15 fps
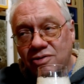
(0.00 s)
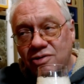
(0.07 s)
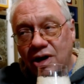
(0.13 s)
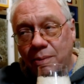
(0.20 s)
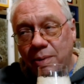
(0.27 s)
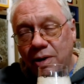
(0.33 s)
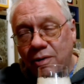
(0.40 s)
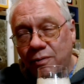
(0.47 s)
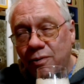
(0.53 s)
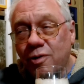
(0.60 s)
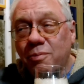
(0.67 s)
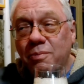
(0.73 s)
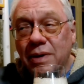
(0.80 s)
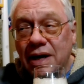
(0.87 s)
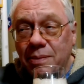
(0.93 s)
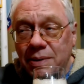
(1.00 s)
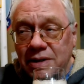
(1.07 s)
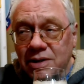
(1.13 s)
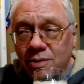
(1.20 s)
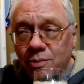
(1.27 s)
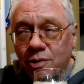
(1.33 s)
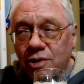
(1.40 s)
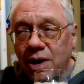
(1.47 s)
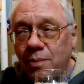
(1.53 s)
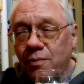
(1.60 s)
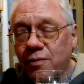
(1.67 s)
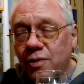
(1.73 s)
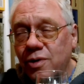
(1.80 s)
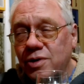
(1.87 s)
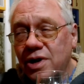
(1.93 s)
tropical fruit, maybe some
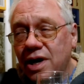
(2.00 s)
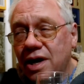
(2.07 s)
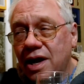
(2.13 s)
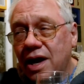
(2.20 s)
grapefruit,